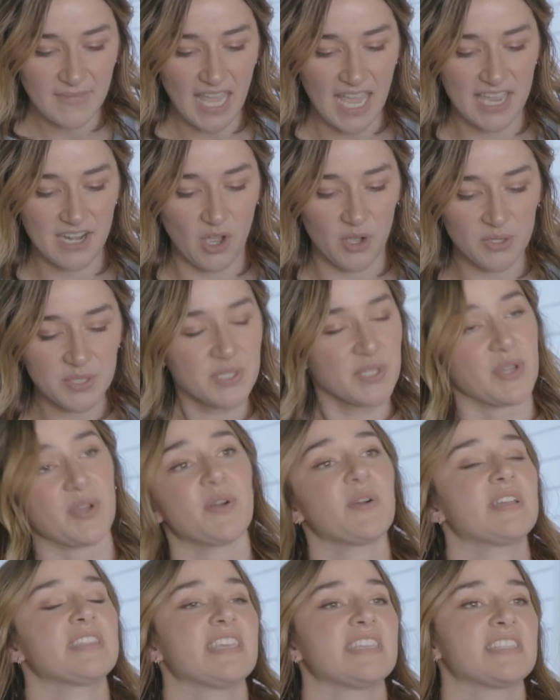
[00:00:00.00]
And
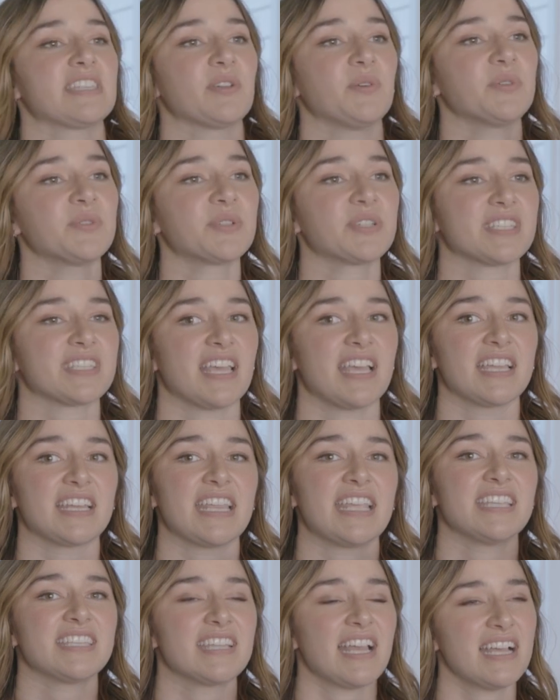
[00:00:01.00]
also that the older son,
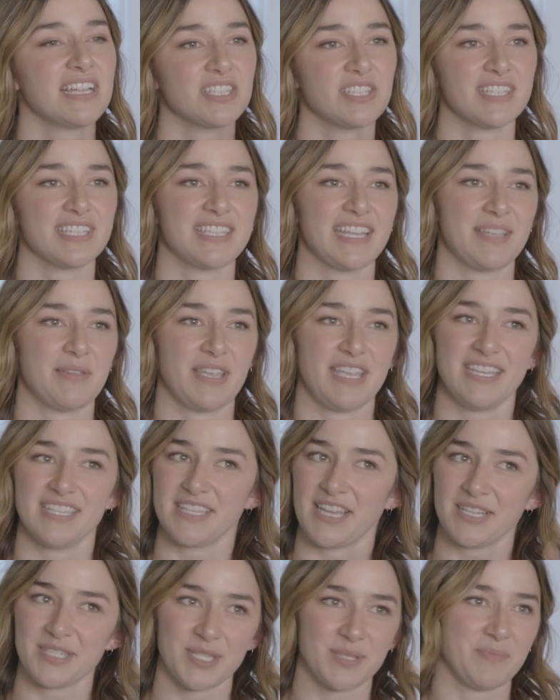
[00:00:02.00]
he's not
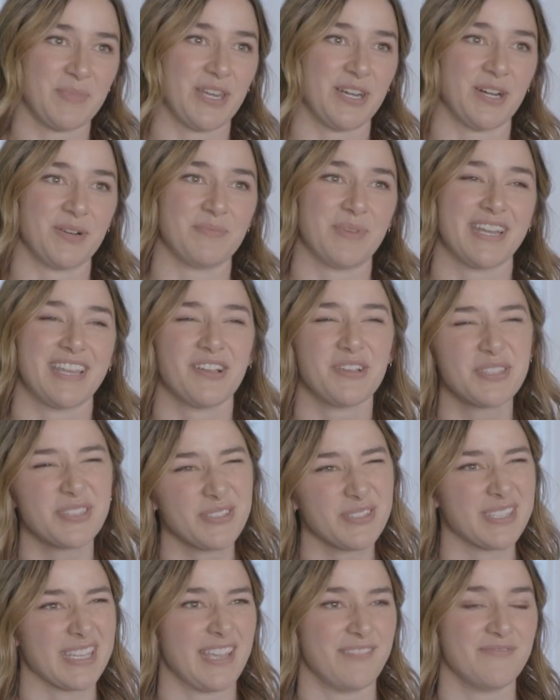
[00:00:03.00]
just bitter, but he
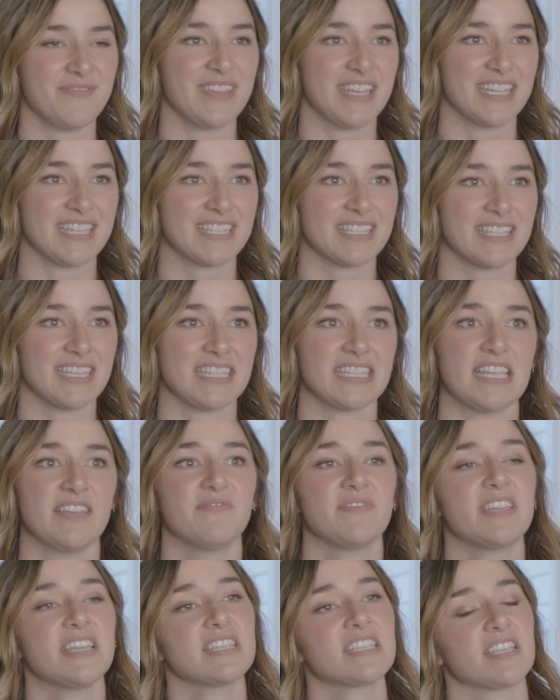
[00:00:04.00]
also is envious. He's
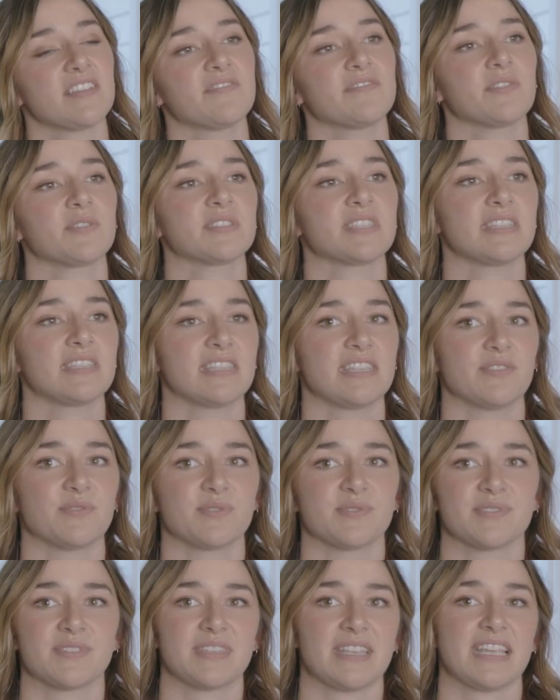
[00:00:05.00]
envious of
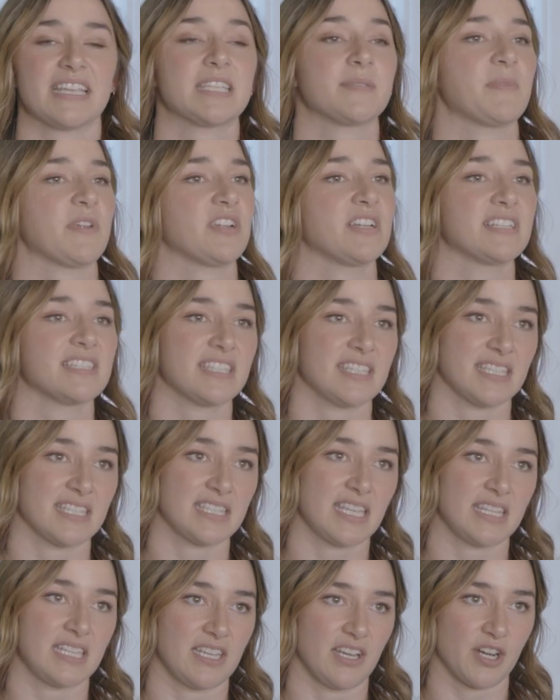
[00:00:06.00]
those experiences
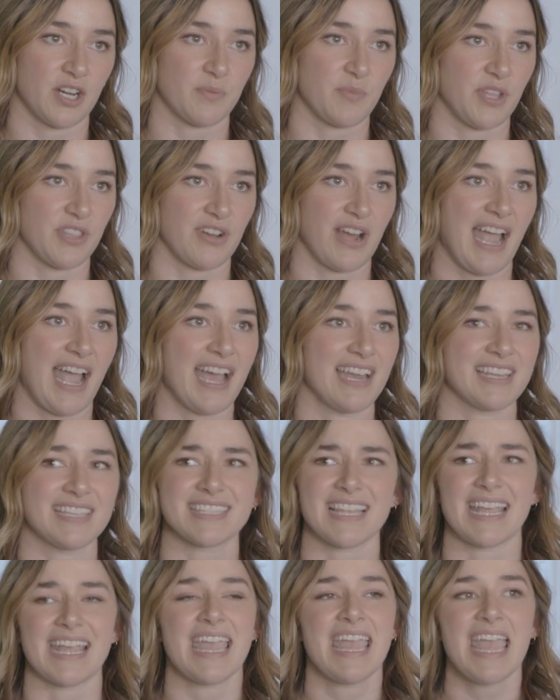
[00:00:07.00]
that the younger brother had.
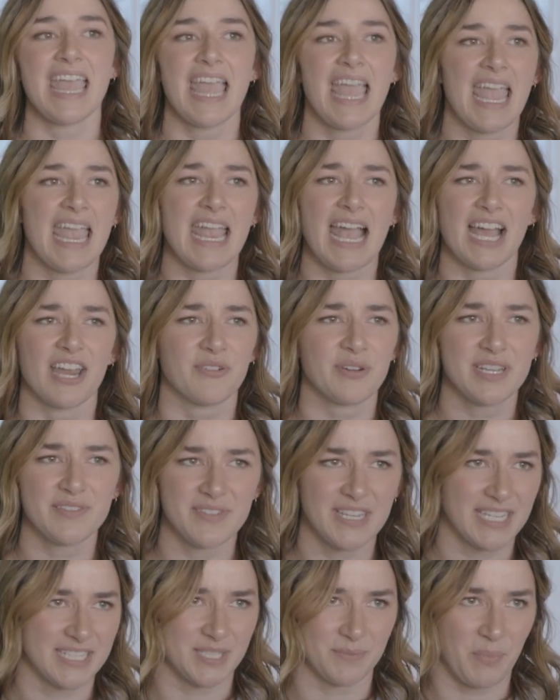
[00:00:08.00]
He's like, hey, I don't
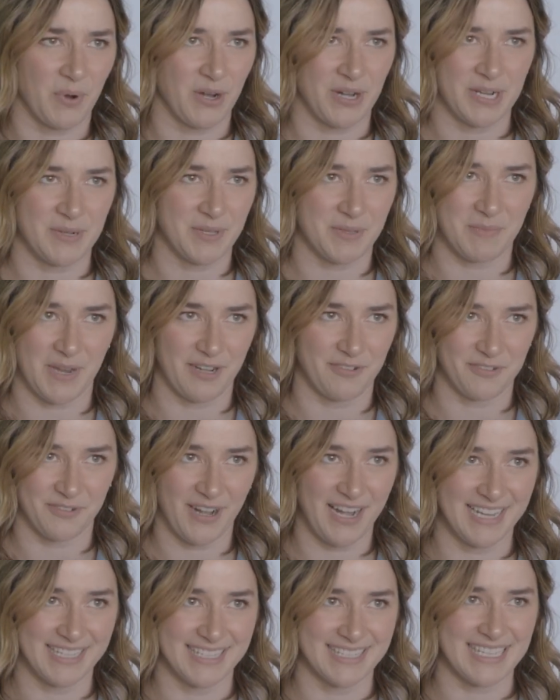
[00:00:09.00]
even get to party with my
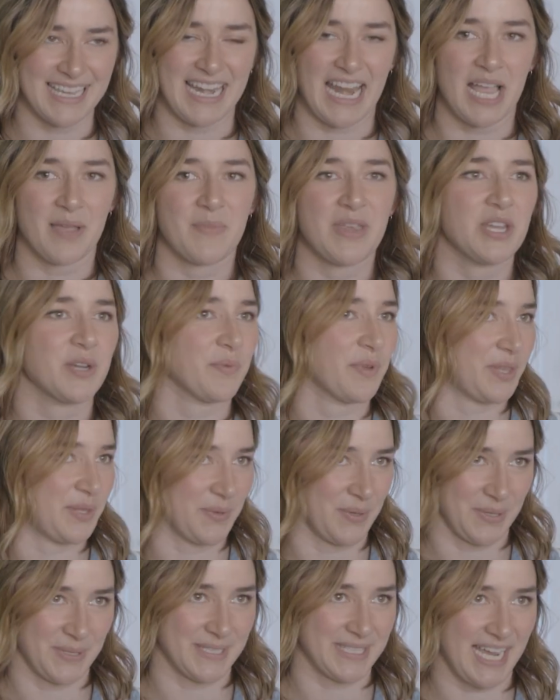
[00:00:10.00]
friends and I'm here with
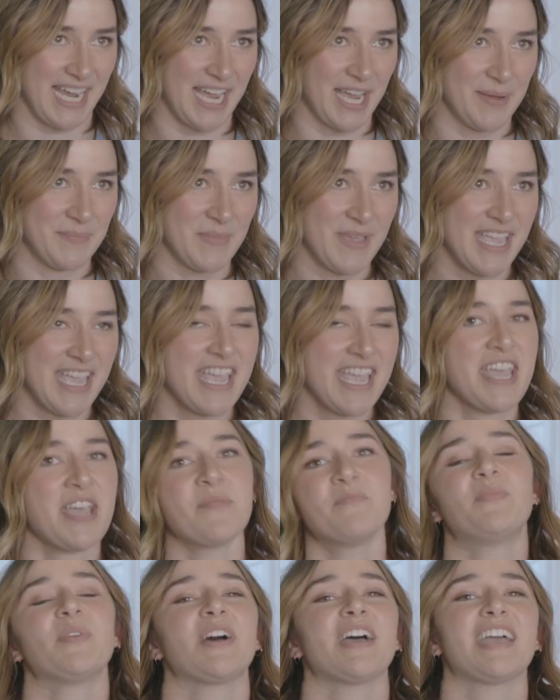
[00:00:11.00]
you all the time.
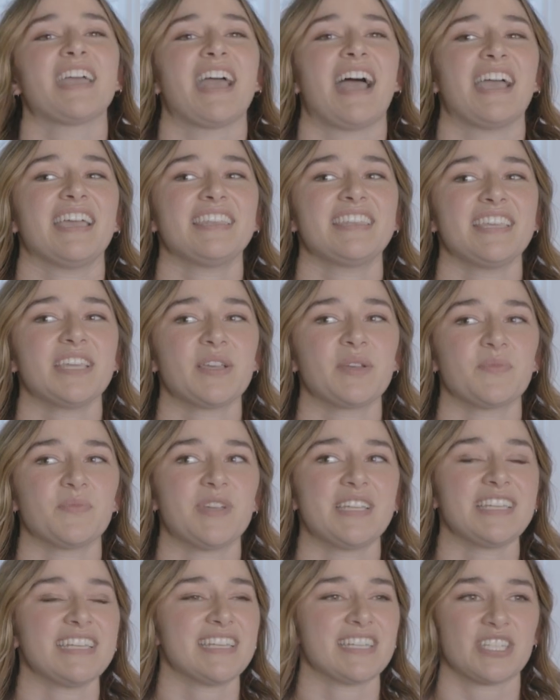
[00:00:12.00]
But I think
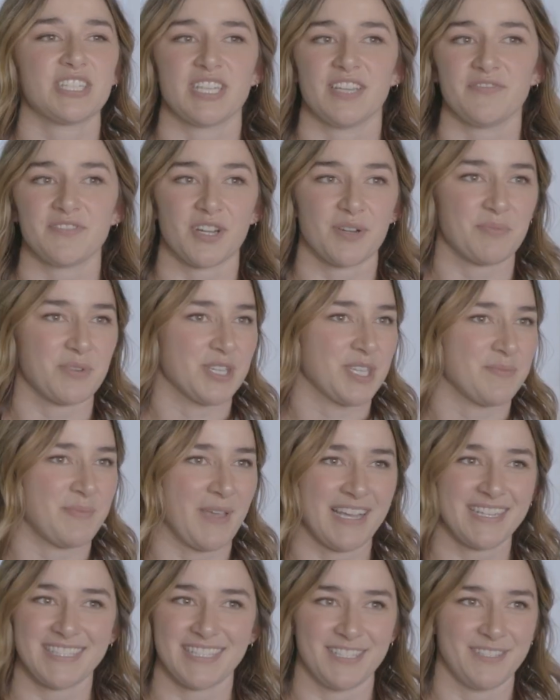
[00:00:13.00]
we need to shift our
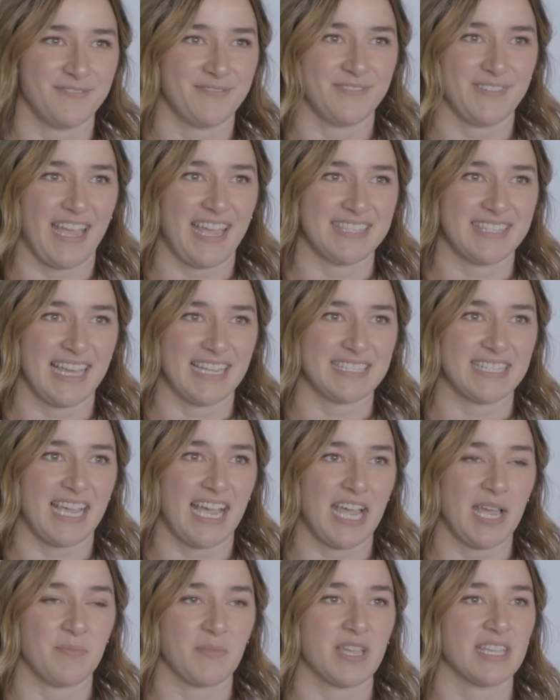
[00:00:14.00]
perspective at that
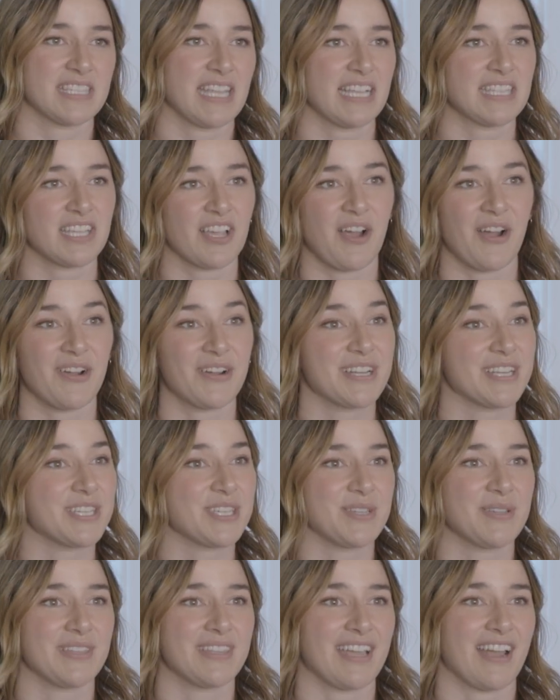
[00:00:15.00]
time because that's a hard
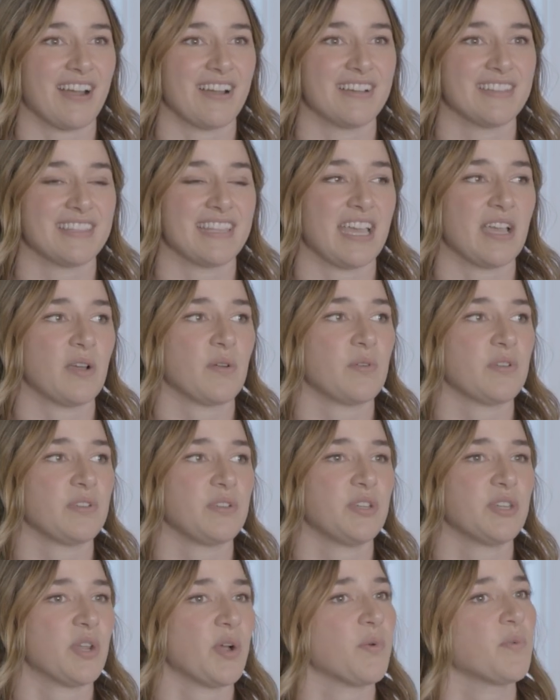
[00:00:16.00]
issue there that,
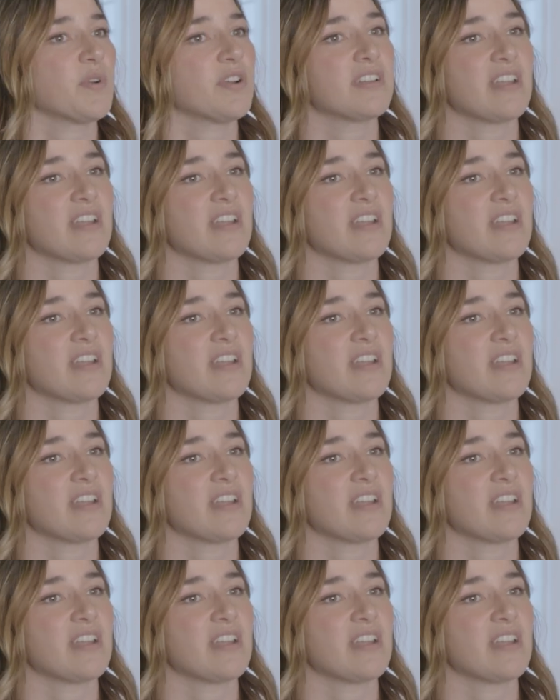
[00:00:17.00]
you know, we're